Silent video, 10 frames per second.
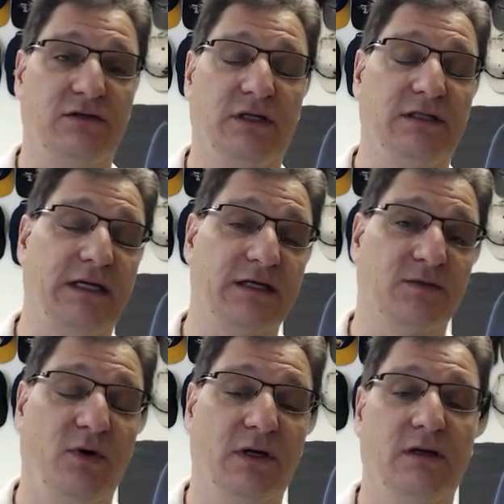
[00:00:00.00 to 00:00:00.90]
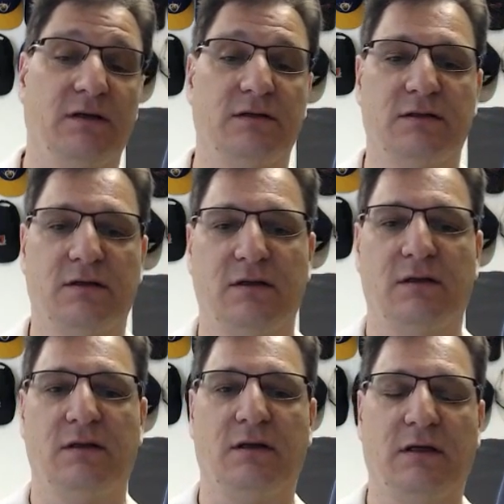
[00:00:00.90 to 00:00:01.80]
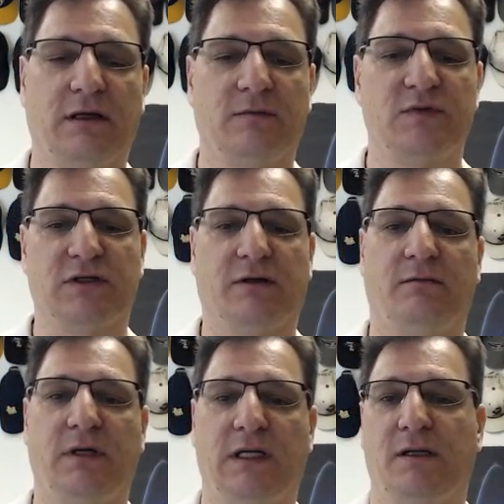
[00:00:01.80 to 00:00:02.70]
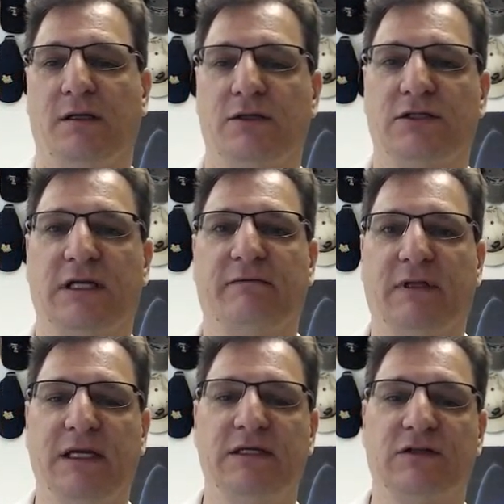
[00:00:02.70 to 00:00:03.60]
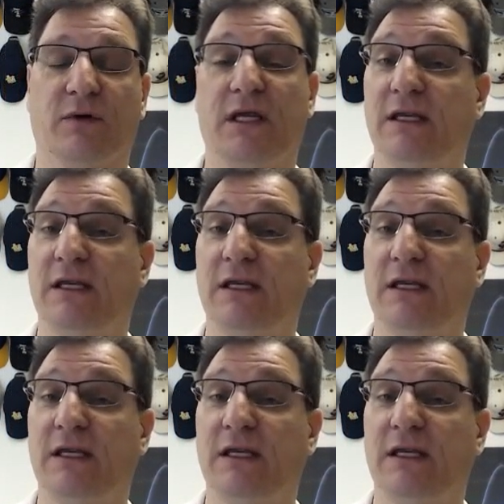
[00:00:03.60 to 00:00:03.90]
to the textbook. So you should have at least 3.